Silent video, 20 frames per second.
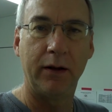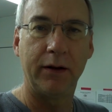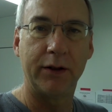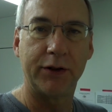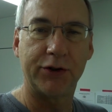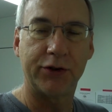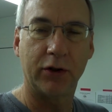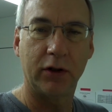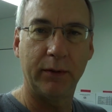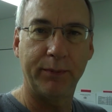The
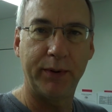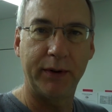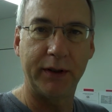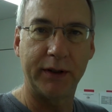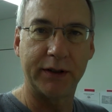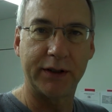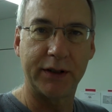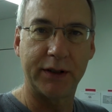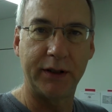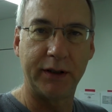
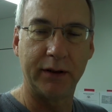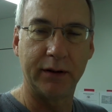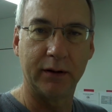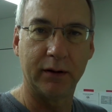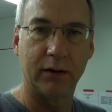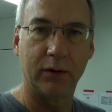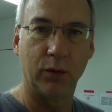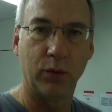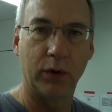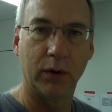sharpening
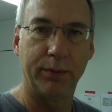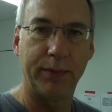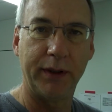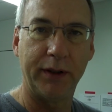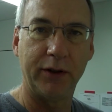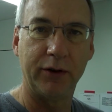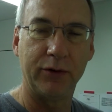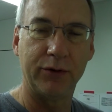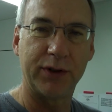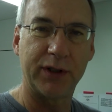steel will be
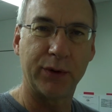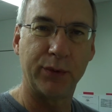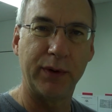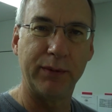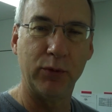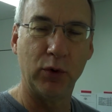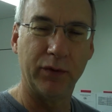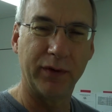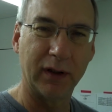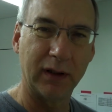used to
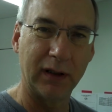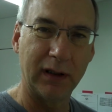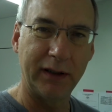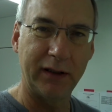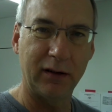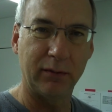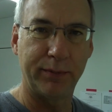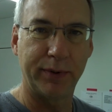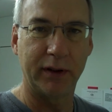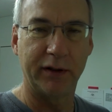remove a
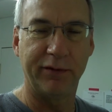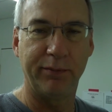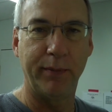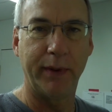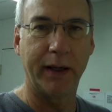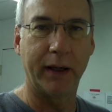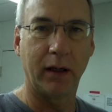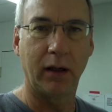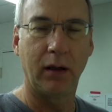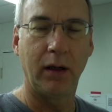little bit of
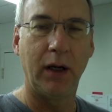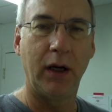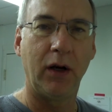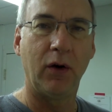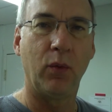metal,